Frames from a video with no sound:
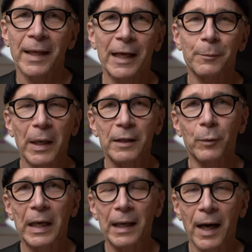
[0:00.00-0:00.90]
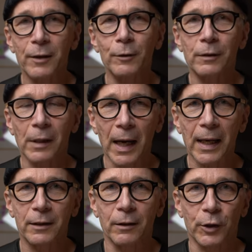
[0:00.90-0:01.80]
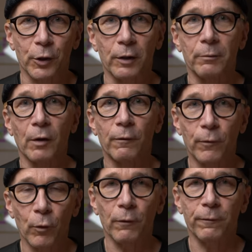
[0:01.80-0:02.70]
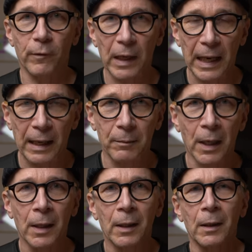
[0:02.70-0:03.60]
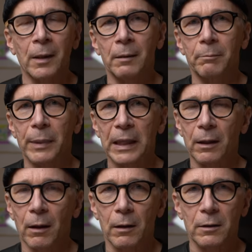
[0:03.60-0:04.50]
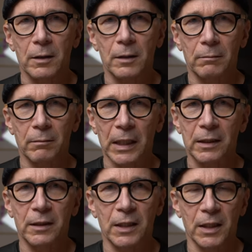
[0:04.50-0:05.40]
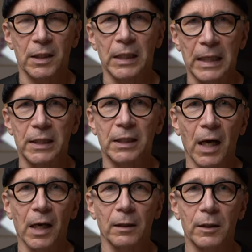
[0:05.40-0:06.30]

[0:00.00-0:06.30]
And by the way, I don't like the term full frame because it just is kind of